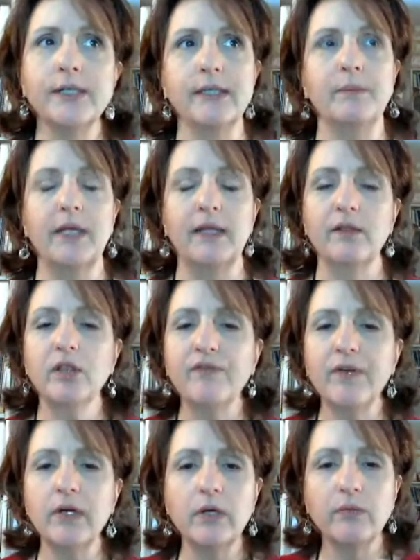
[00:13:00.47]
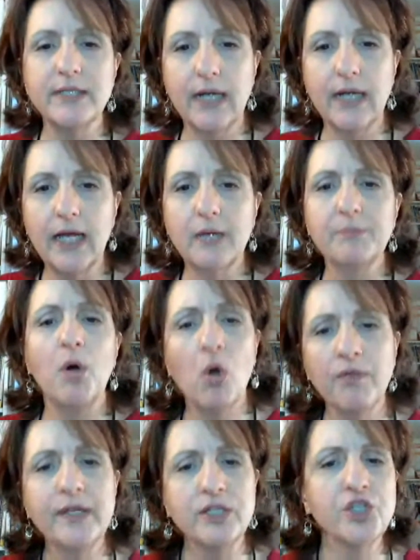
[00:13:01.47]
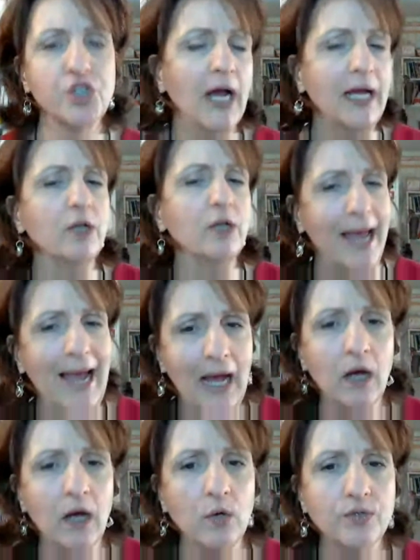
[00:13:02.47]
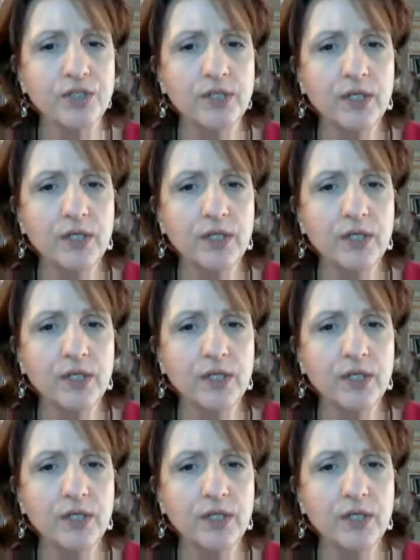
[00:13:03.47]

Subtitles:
to me that the very reason I had pulled this child out